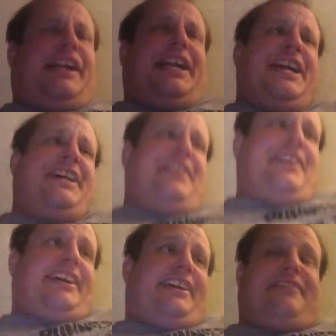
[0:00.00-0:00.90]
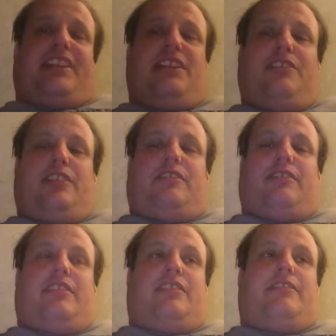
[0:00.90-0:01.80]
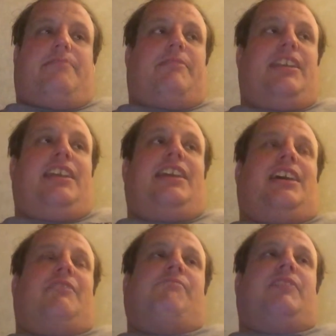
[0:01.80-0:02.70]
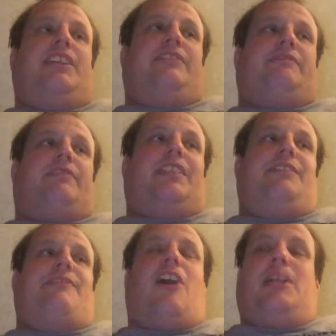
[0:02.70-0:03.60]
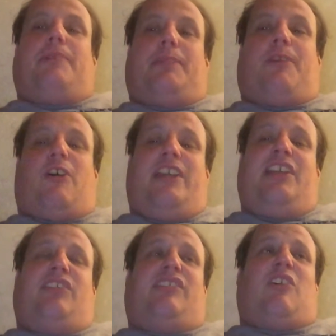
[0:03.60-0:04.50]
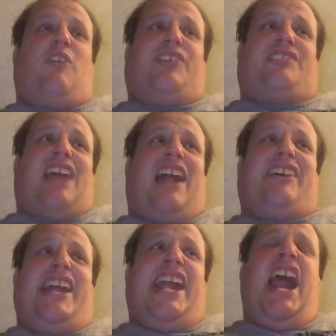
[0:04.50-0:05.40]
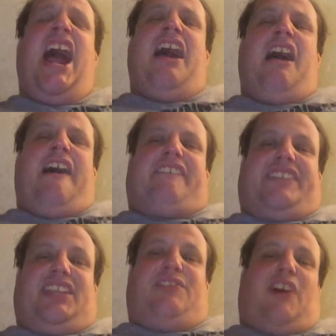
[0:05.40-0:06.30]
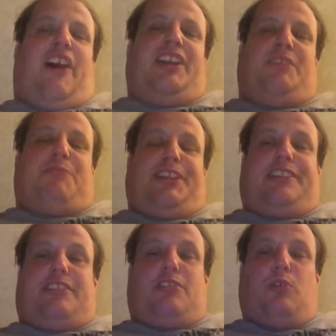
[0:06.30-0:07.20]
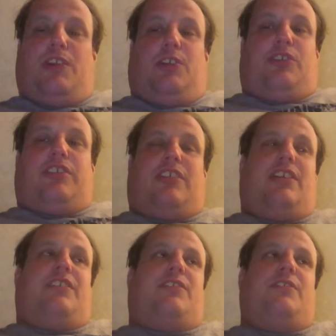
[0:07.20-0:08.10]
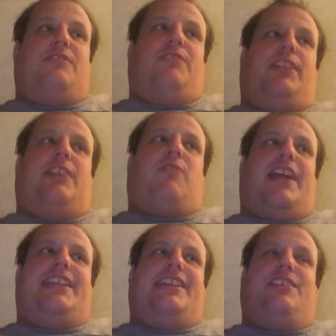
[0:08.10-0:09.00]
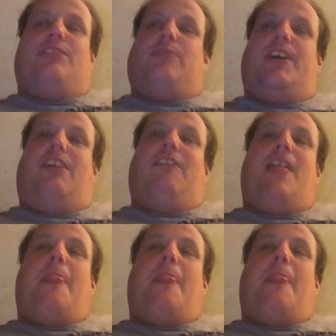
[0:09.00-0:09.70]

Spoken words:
and it was the volume of the party was overshadowing the volume for the tutorial, so I couldn't really quite hear as well.